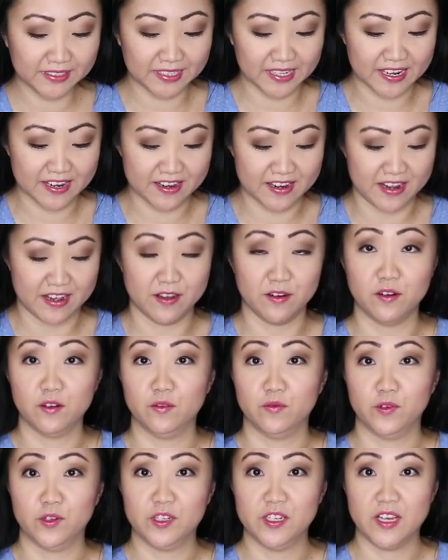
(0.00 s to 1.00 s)
and not
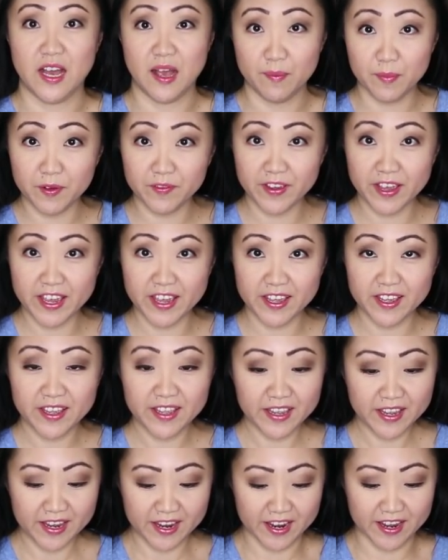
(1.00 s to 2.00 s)
over top of it,
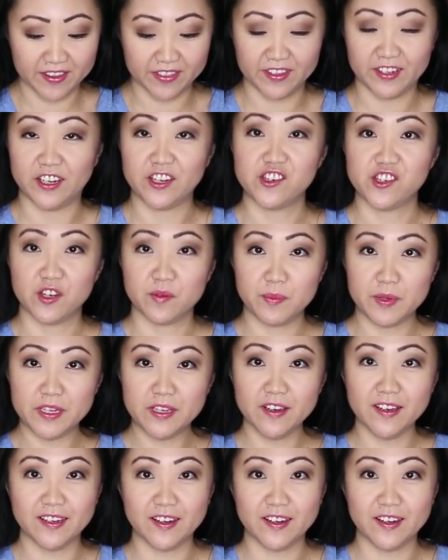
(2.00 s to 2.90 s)
and then I should be good.